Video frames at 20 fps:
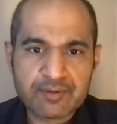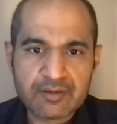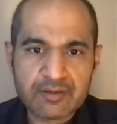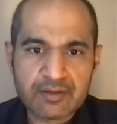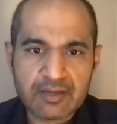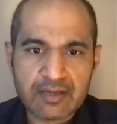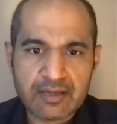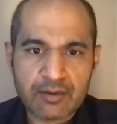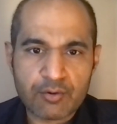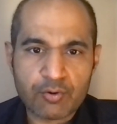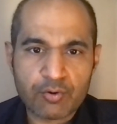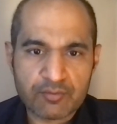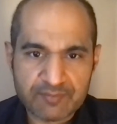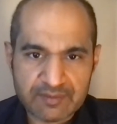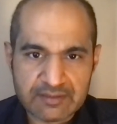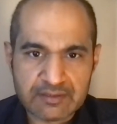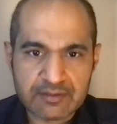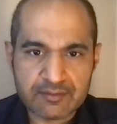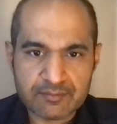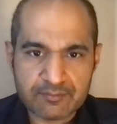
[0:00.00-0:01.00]
or
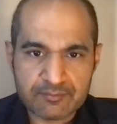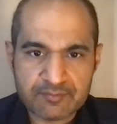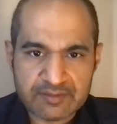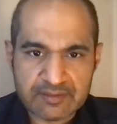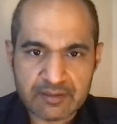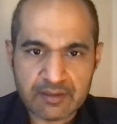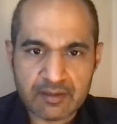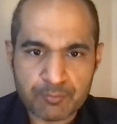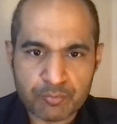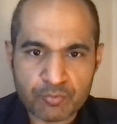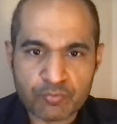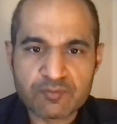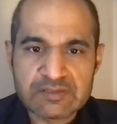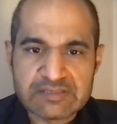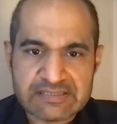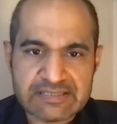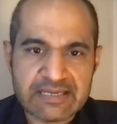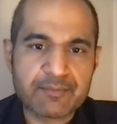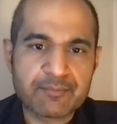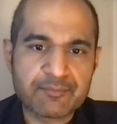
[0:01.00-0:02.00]
with the approval
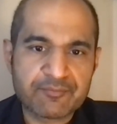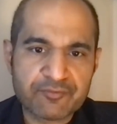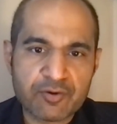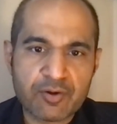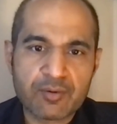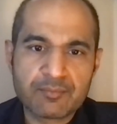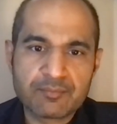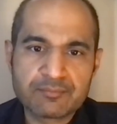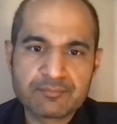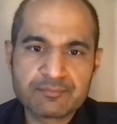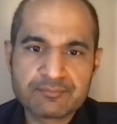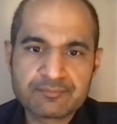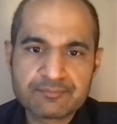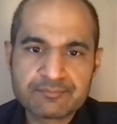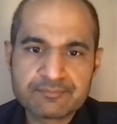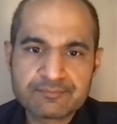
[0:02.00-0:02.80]
stamp from